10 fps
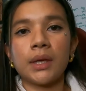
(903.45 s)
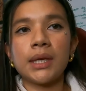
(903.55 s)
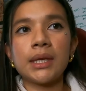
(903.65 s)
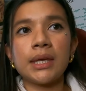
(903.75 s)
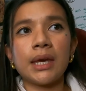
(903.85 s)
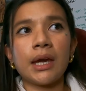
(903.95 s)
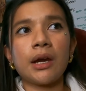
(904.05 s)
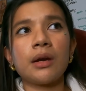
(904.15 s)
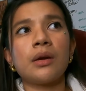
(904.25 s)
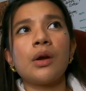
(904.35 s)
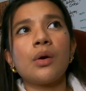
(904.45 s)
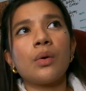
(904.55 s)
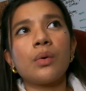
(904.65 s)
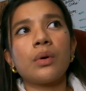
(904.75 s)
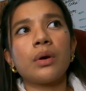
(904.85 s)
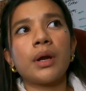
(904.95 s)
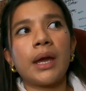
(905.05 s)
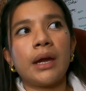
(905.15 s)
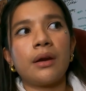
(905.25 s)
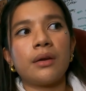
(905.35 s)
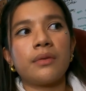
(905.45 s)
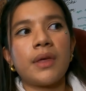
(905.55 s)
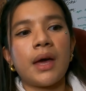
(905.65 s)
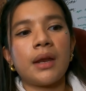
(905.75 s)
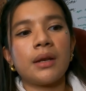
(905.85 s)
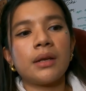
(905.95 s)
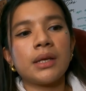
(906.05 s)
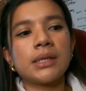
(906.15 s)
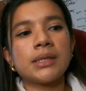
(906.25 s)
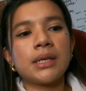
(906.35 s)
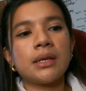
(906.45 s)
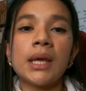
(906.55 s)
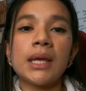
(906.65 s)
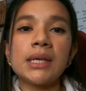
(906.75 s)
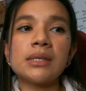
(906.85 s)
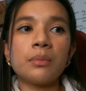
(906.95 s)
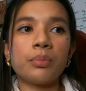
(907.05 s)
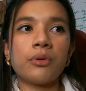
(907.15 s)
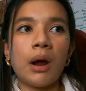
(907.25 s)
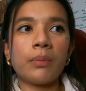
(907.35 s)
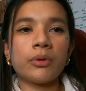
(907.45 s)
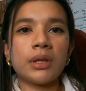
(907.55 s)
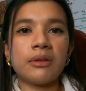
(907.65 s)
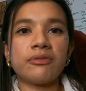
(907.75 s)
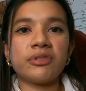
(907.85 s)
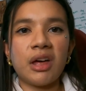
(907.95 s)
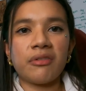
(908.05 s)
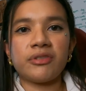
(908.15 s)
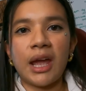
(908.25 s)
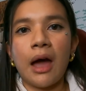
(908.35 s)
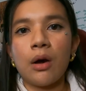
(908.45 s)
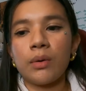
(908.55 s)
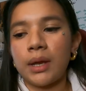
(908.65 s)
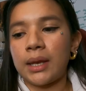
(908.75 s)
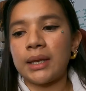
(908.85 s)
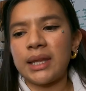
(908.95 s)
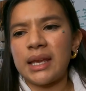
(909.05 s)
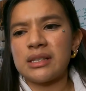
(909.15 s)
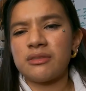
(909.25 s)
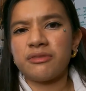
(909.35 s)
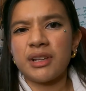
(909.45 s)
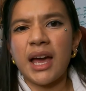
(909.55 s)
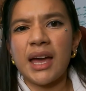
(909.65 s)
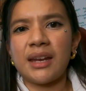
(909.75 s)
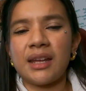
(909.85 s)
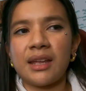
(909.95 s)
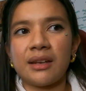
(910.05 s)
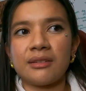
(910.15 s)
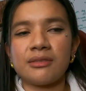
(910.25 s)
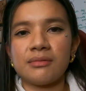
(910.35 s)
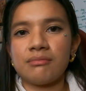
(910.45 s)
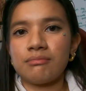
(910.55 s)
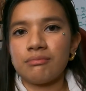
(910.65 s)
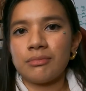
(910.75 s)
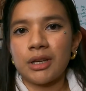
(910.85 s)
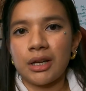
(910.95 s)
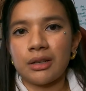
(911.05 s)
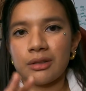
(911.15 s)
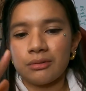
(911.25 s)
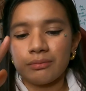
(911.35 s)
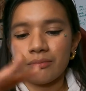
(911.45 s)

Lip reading: Kinky hair or hair that isn't properly fluffed out and lays flat and kind of,